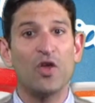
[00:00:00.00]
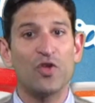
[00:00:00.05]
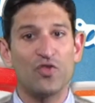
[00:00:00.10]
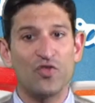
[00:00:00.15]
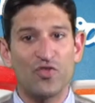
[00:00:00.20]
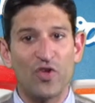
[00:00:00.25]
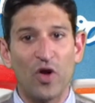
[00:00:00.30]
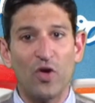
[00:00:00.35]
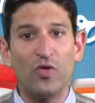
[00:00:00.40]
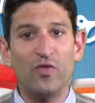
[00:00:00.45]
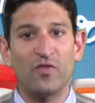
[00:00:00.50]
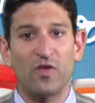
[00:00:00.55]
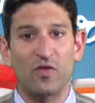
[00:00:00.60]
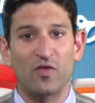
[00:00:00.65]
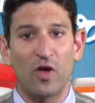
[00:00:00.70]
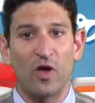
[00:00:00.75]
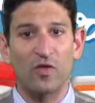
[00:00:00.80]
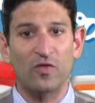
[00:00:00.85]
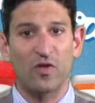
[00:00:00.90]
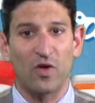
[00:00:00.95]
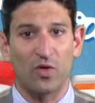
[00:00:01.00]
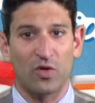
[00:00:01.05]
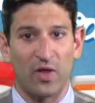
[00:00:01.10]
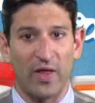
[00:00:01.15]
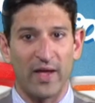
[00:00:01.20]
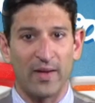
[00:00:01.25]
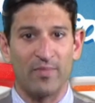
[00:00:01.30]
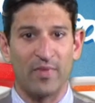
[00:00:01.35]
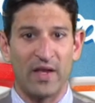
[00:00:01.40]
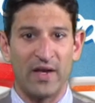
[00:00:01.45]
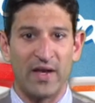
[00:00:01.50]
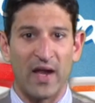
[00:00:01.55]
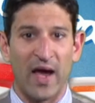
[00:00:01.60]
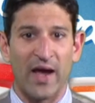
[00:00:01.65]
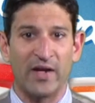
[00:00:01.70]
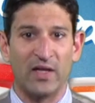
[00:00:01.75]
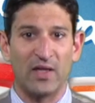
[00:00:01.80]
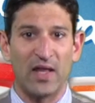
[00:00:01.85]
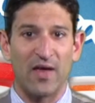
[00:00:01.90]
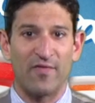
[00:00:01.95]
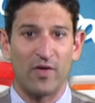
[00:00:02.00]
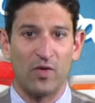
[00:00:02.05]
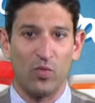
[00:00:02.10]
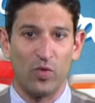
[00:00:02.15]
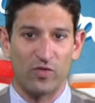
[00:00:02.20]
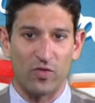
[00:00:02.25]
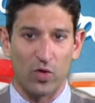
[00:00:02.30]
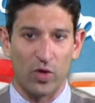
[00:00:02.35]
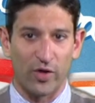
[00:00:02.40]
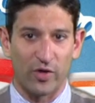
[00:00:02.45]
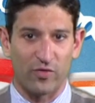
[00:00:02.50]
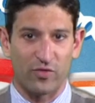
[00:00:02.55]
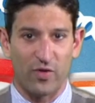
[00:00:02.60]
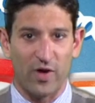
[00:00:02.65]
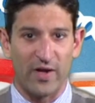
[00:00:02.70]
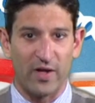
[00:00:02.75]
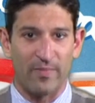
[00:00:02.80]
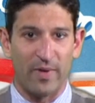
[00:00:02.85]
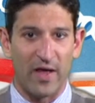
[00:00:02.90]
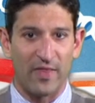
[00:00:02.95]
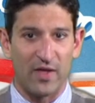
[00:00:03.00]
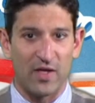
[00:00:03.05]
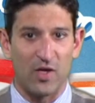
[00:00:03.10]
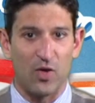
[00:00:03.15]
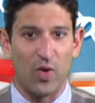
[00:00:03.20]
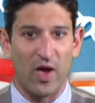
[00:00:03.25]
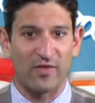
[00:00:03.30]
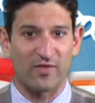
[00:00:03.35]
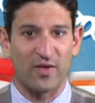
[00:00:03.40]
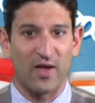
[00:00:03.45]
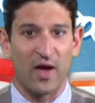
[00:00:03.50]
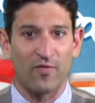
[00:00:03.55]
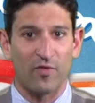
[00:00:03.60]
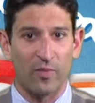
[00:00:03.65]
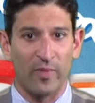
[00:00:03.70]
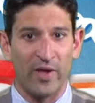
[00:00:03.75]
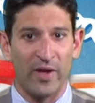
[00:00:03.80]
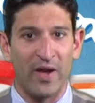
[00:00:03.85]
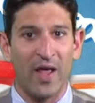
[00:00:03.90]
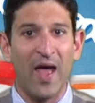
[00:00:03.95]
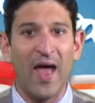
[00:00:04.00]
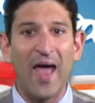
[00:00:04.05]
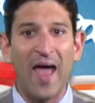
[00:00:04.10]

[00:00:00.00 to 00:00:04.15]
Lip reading: Jones has also claimed that 9/11 was orchestrated by the US government